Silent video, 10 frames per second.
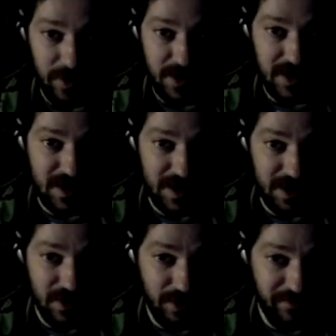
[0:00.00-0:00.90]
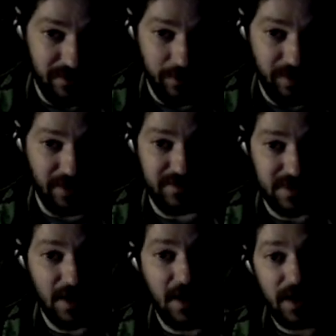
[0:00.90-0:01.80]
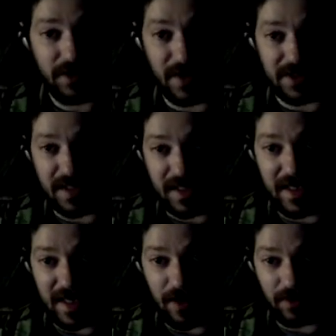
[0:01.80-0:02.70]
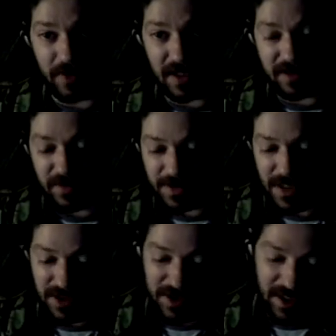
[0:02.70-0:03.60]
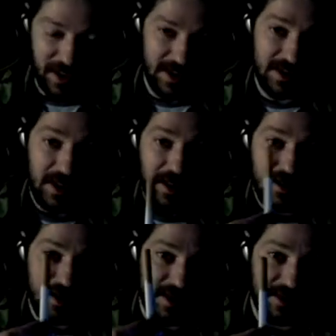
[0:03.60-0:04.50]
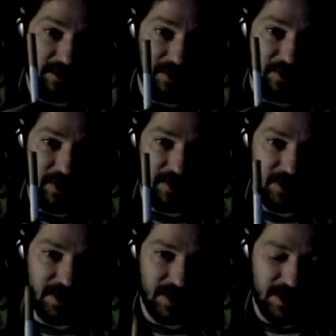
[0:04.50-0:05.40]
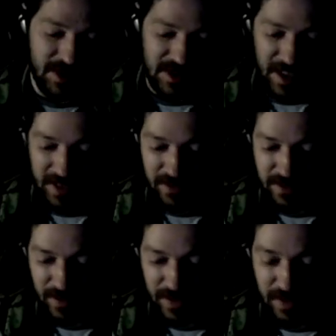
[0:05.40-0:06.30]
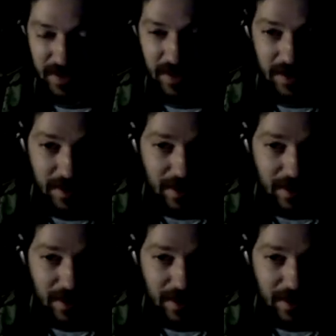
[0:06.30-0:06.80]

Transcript: robust. It takes you a good few puffs to actually get a good atomization out of this. This can be pretty much instantaneous with it.